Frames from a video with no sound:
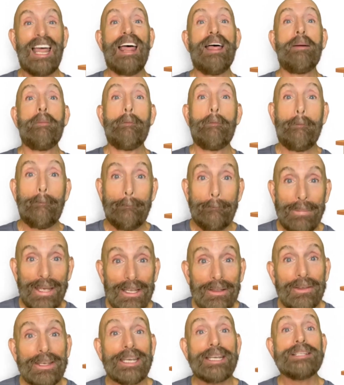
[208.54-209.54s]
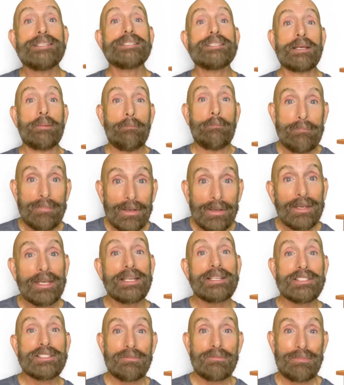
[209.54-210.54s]
millions and
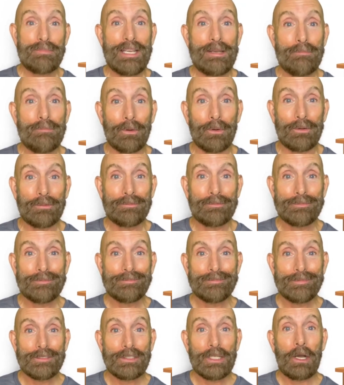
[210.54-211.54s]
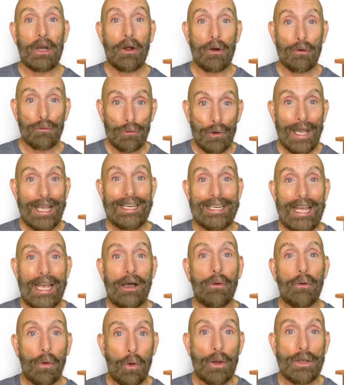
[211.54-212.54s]
millions of people are right now
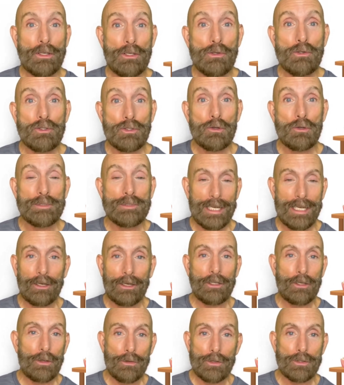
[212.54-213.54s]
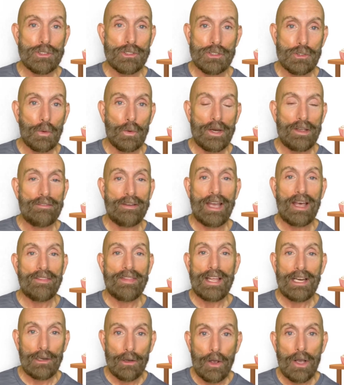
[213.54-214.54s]
on YouTube telling you their story of how
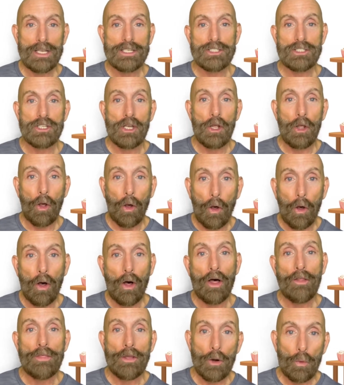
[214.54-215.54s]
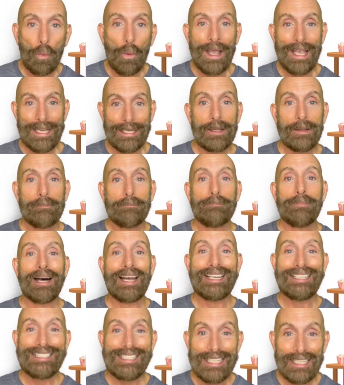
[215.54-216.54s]
they lost all their weight by
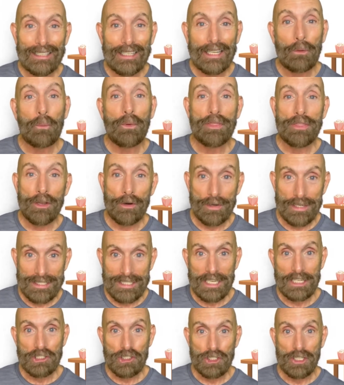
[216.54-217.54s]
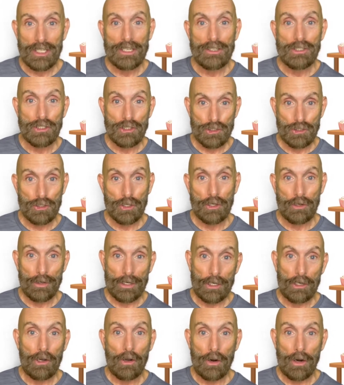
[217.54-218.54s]
dealing with their addiction to sugar
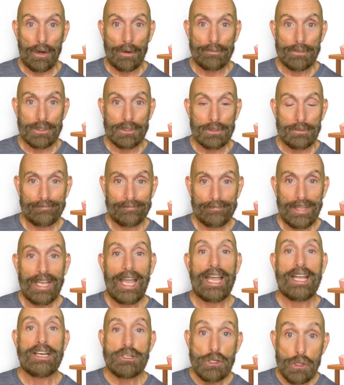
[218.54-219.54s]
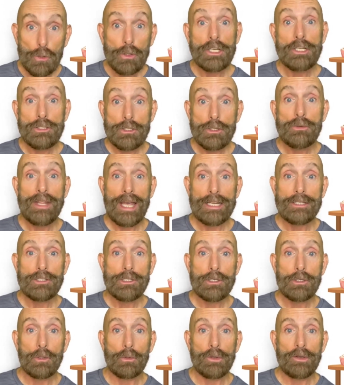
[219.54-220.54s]
and carbs. And you can do that
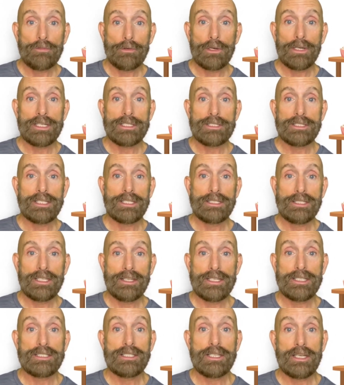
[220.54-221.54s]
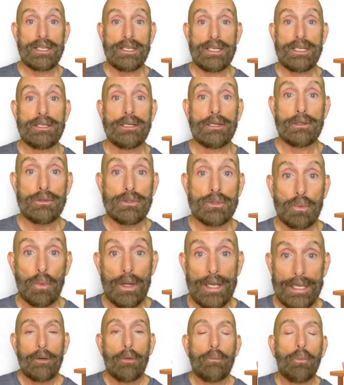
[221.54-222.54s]
too if you're listening to this and you need to lose
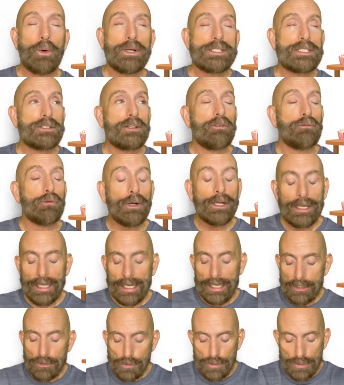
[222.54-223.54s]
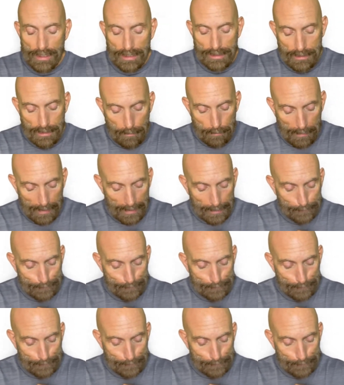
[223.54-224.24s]
weight. What's really interesting to me